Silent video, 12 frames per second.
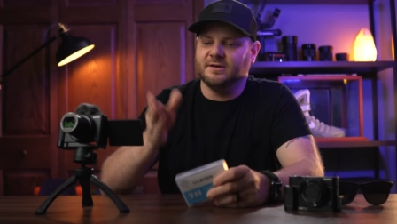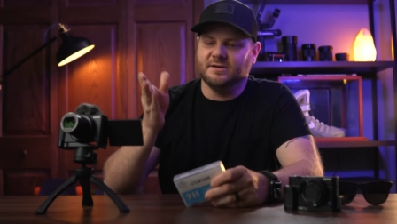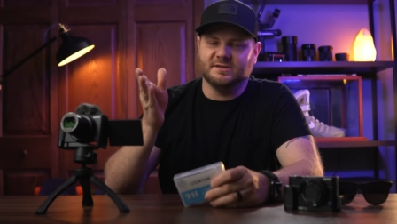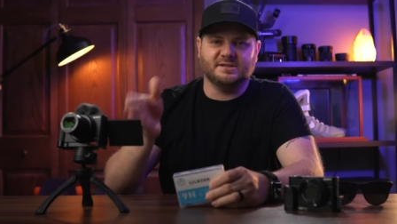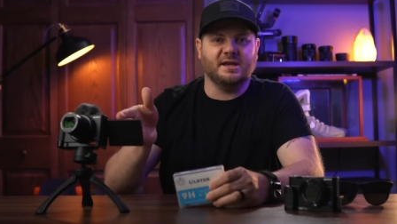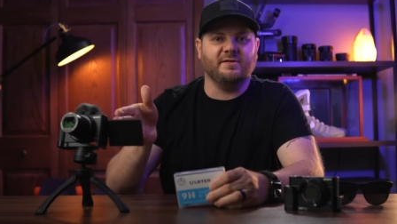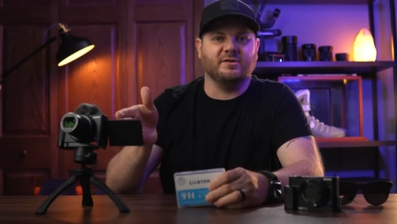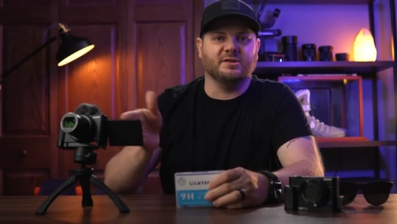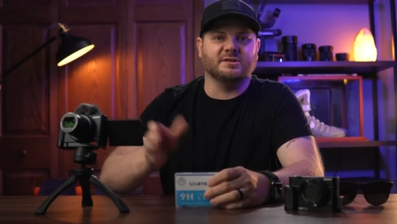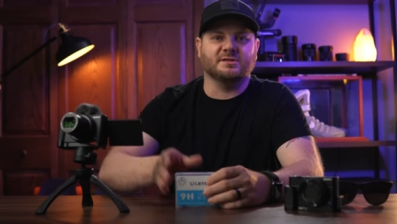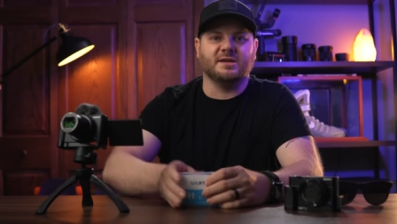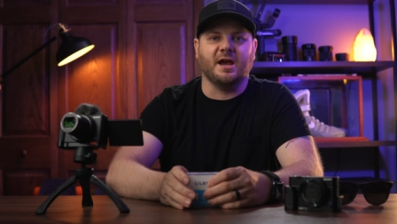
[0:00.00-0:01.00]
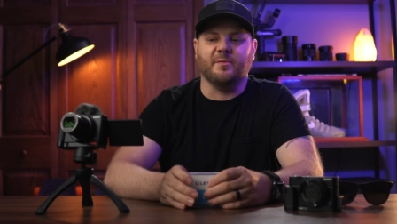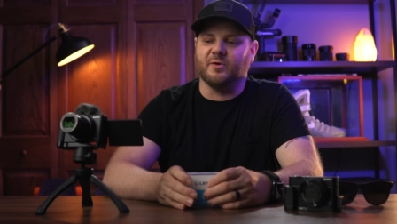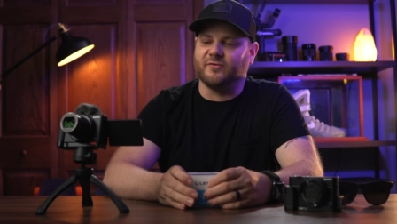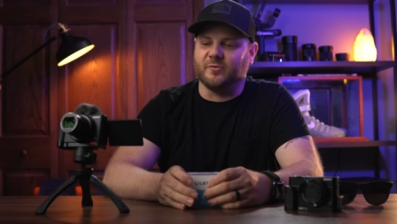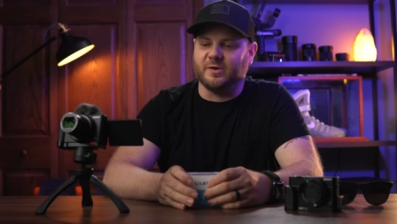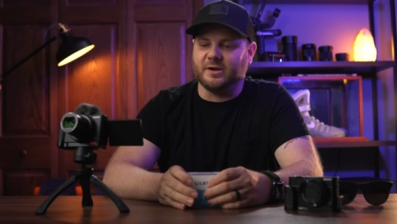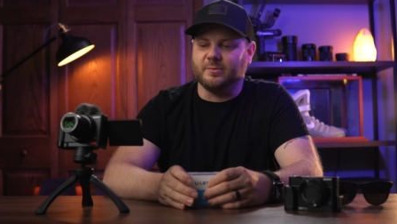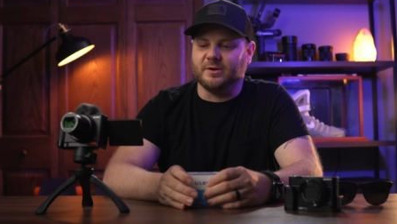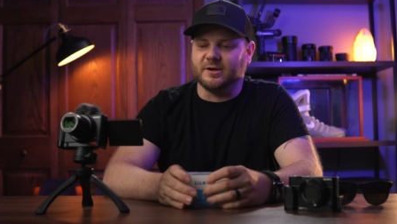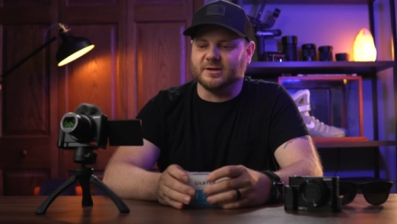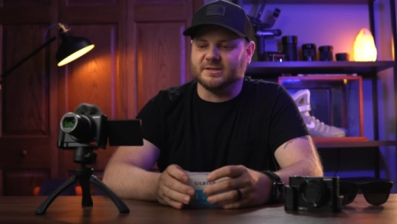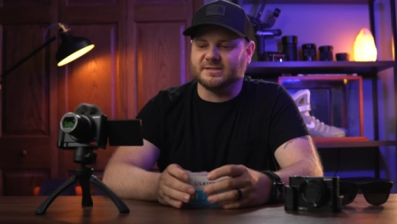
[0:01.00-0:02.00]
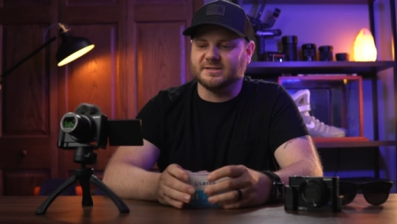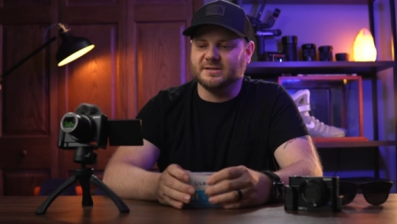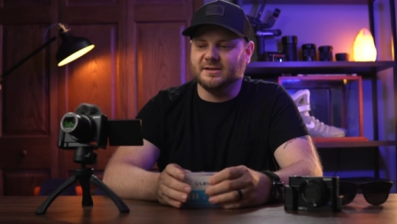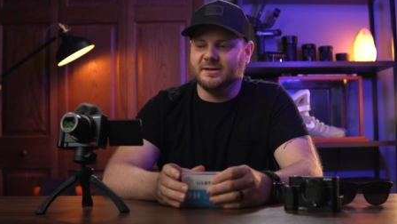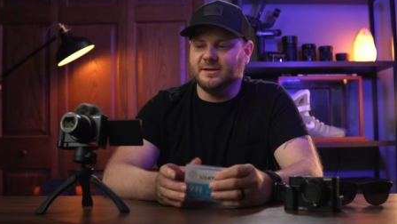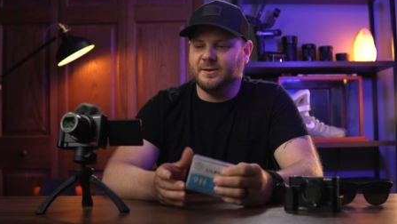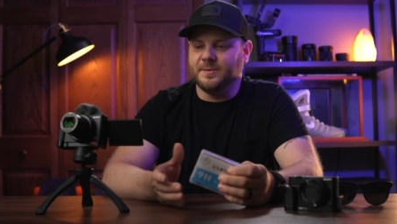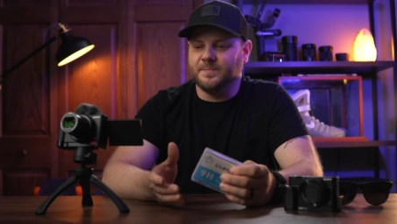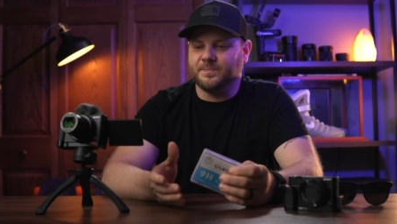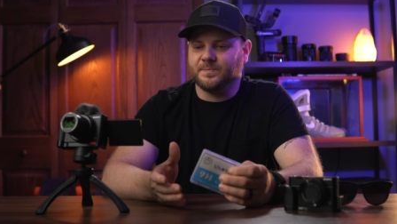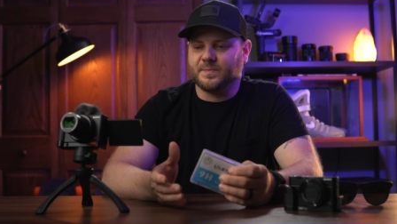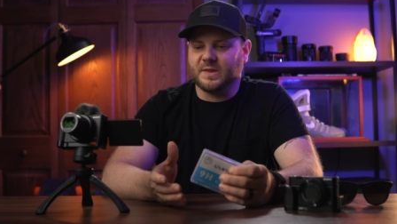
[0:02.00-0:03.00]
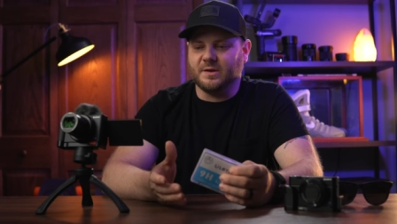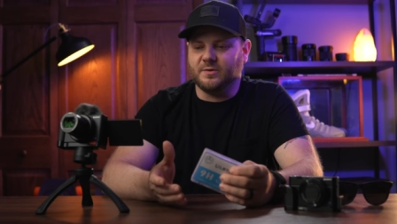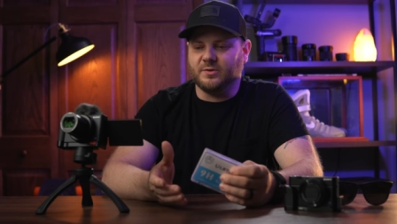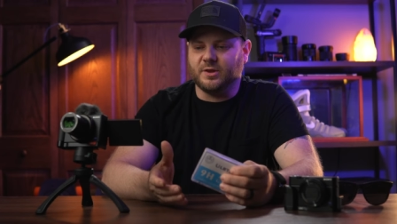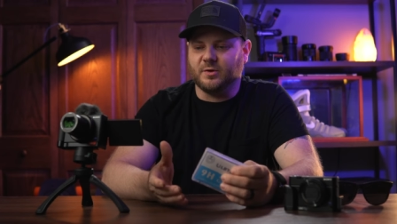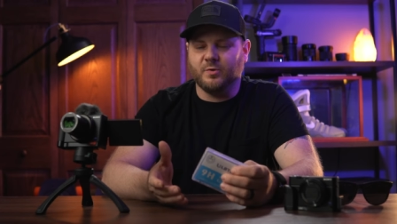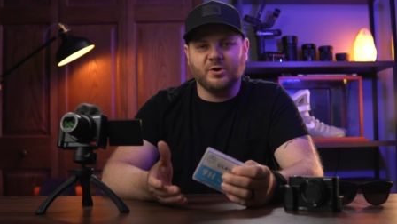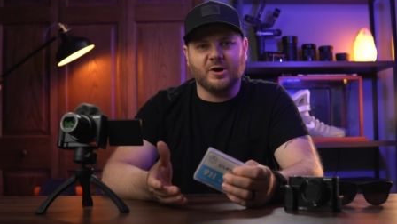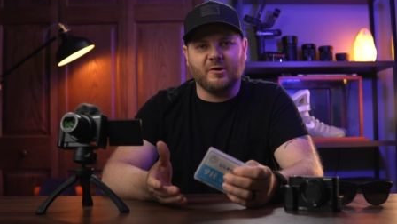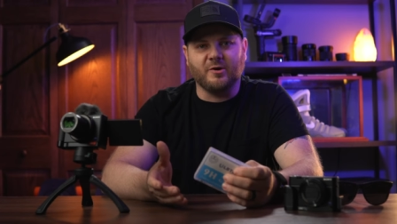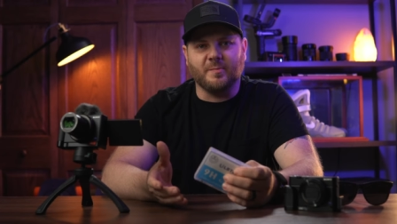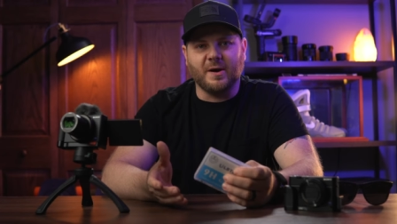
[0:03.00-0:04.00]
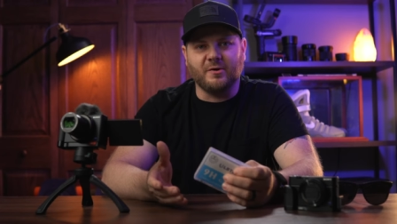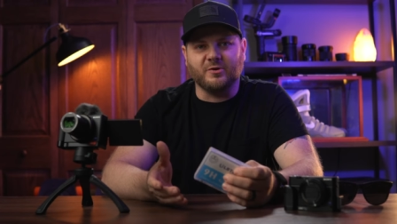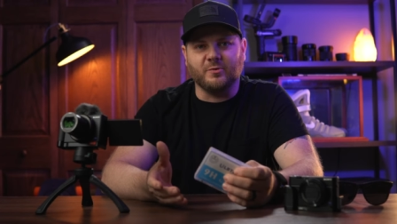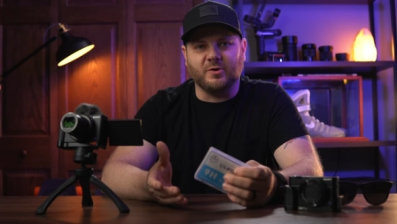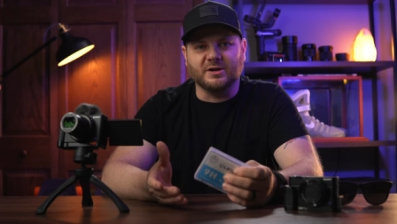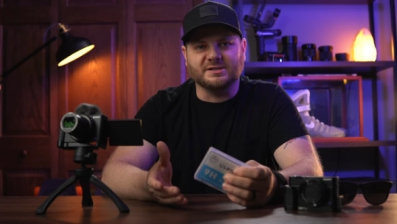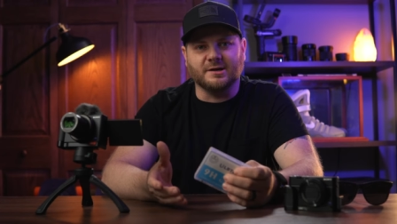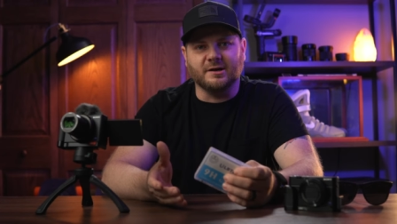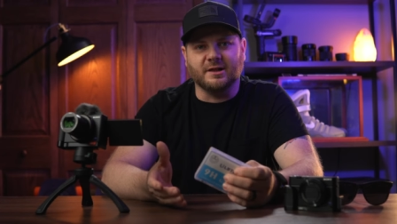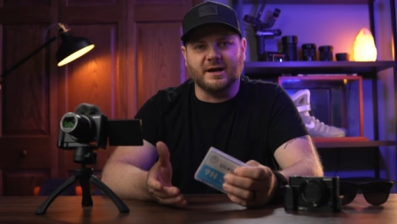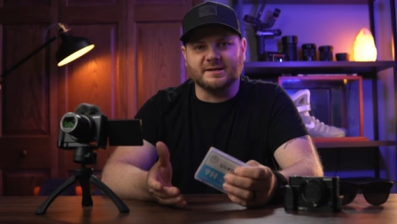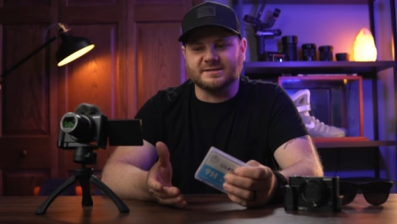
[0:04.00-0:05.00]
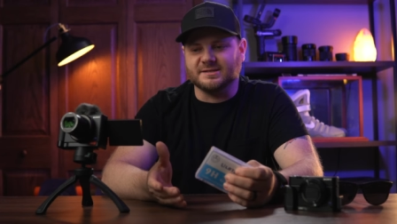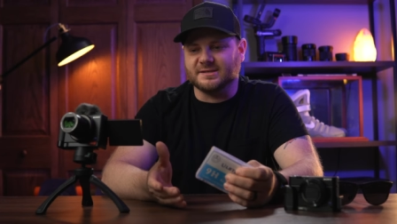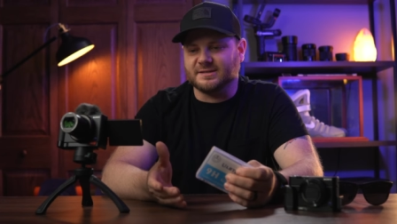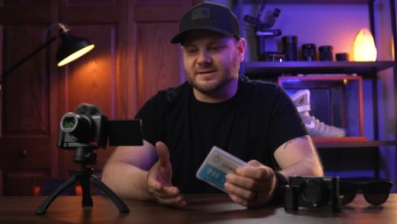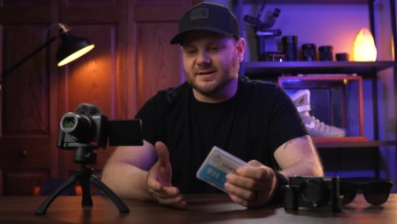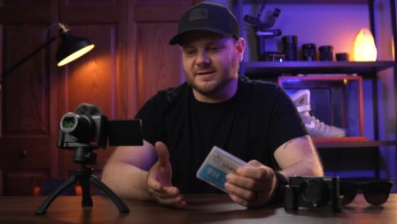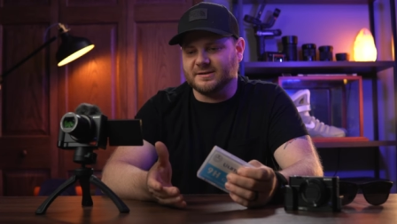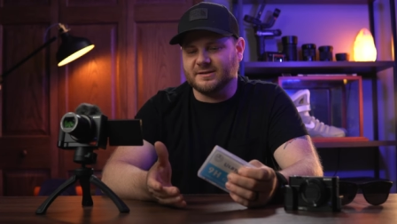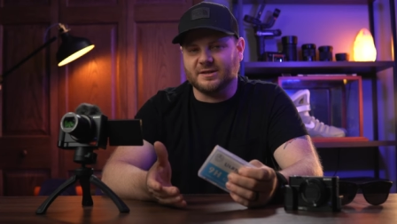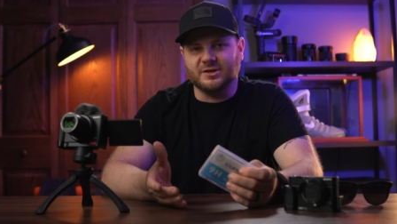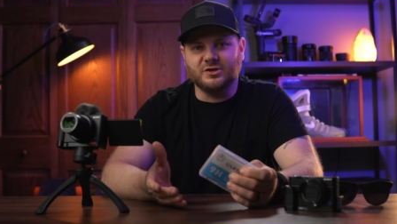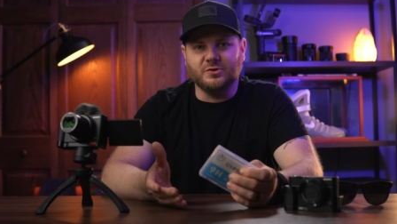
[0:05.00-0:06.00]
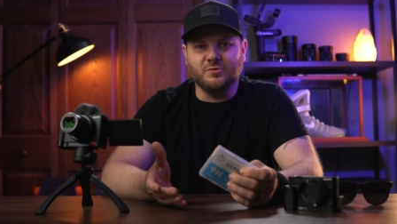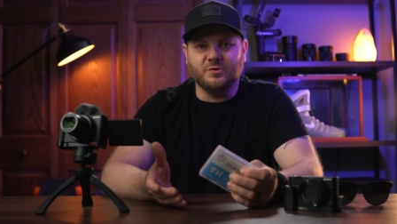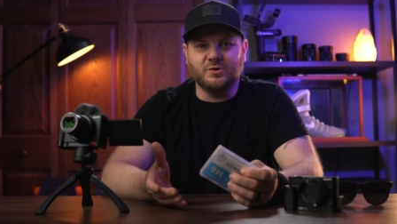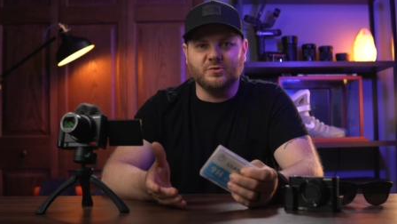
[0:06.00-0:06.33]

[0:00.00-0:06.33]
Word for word: saving this camera for me, because like when you're out and about and you're wearing sunglasses, like you